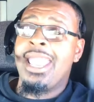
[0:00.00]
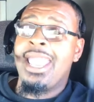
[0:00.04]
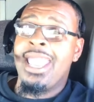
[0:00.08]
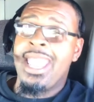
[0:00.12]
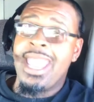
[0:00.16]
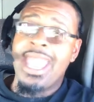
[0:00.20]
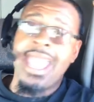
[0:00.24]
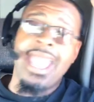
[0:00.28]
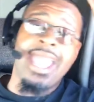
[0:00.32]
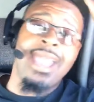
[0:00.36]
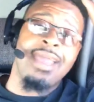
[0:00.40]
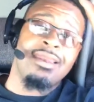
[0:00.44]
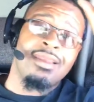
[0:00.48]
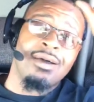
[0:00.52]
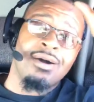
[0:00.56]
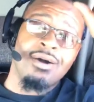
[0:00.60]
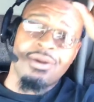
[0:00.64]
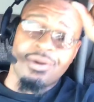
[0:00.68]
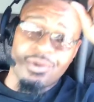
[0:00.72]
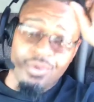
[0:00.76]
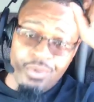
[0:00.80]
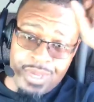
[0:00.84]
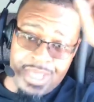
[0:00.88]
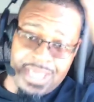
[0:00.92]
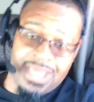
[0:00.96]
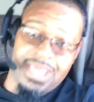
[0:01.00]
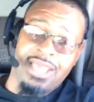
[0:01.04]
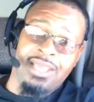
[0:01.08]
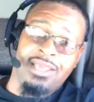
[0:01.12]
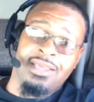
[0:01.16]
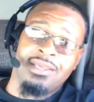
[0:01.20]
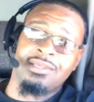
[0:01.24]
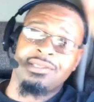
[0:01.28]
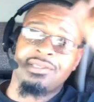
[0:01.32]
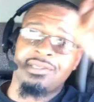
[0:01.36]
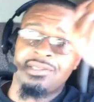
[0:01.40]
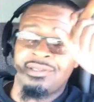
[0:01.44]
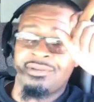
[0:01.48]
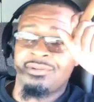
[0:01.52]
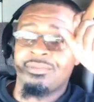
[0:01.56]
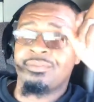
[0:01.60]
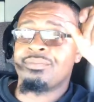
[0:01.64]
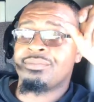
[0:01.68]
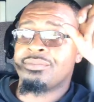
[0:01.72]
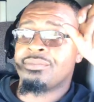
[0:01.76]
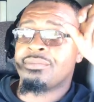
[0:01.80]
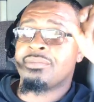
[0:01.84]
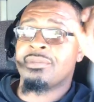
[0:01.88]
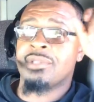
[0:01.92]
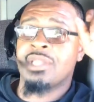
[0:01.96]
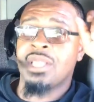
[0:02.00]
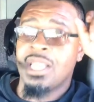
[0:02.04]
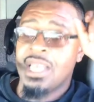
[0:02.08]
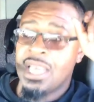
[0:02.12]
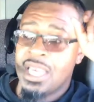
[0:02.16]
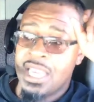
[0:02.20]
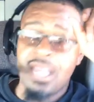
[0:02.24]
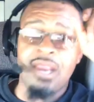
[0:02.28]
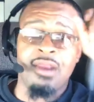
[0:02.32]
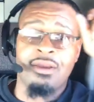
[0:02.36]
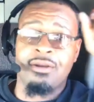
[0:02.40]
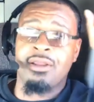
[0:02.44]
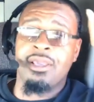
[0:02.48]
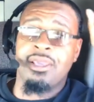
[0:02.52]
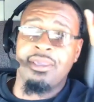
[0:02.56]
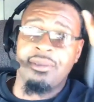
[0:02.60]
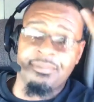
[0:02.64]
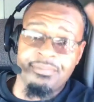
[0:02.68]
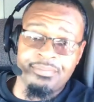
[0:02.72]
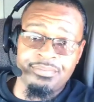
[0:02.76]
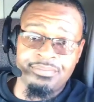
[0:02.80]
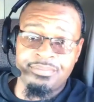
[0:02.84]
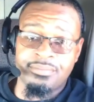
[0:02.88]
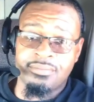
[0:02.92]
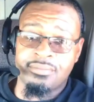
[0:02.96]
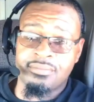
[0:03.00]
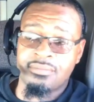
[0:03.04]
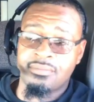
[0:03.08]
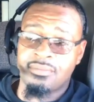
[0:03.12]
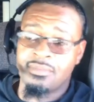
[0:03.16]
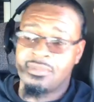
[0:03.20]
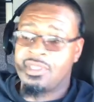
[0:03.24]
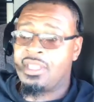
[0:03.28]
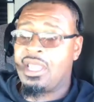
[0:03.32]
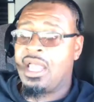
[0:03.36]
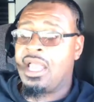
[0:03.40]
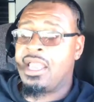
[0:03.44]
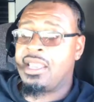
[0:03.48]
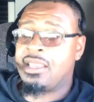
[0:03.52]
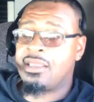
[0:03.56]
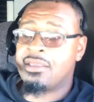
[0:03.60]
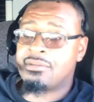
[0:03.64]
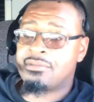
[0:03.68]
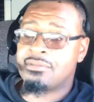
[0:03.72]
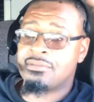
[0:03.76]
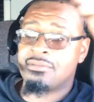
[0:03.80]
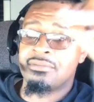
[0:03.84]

and on the weekends. Literally, like